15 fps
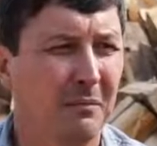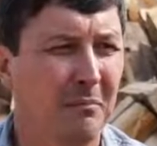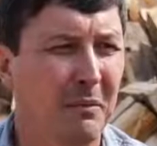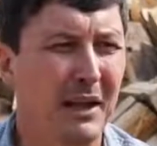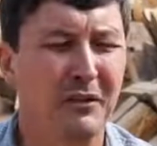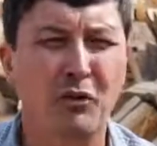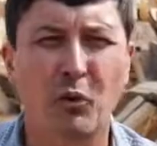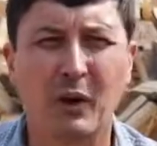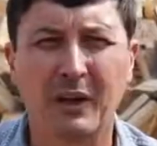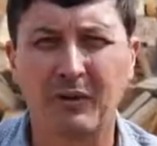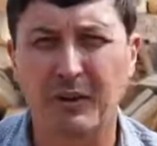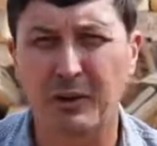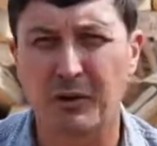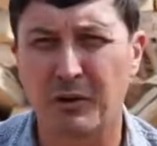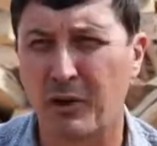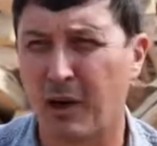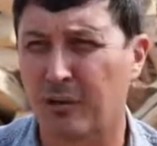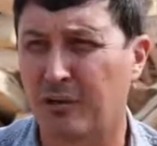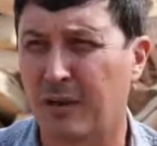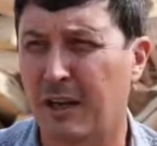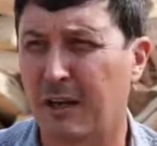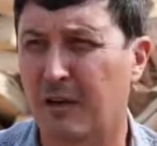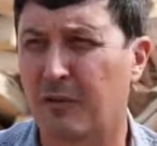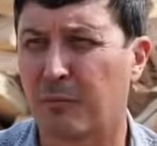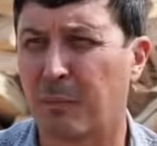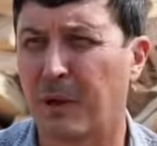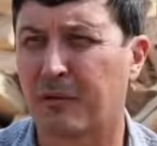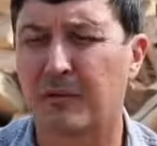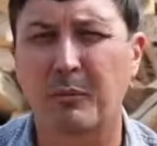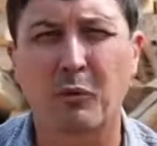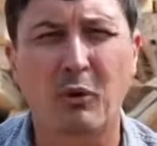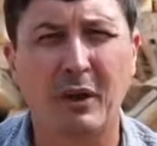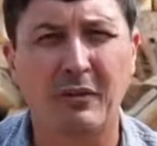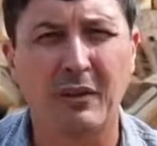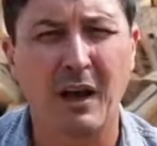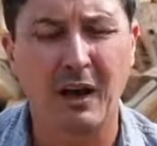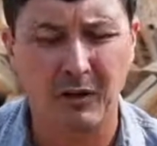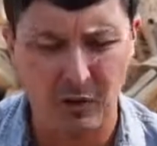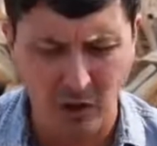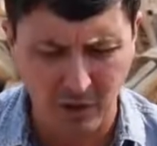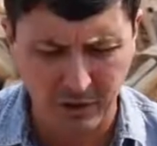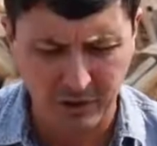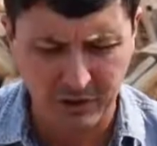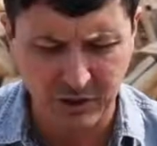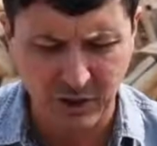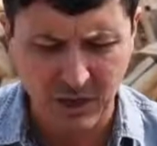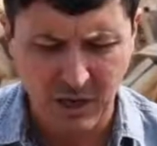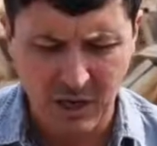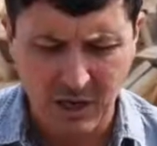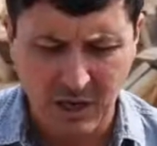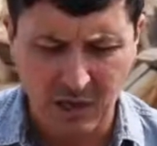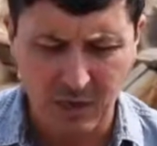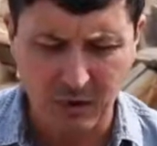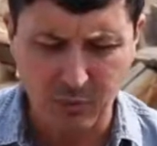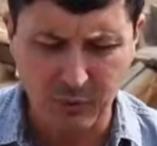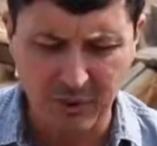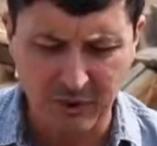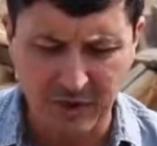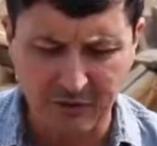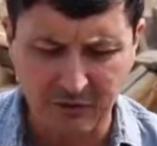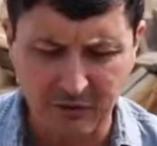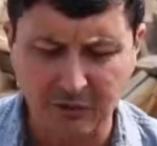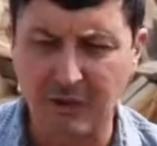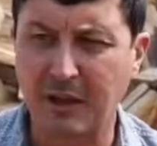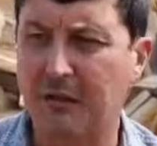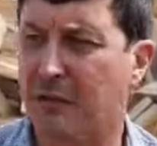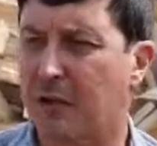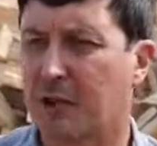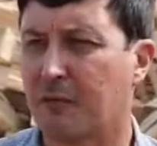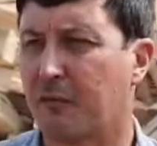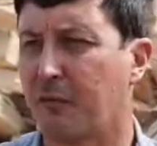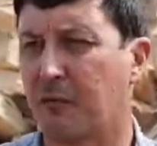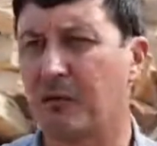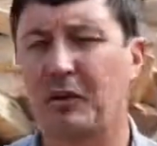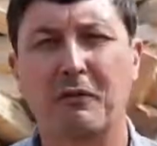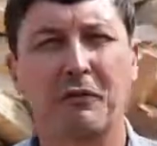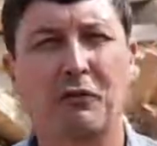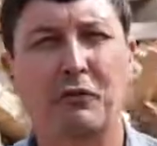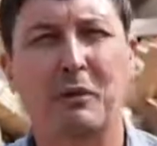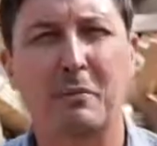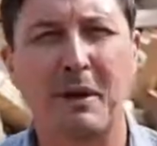made crazy or indoctrinated by some crazy college realizes that there's a difference between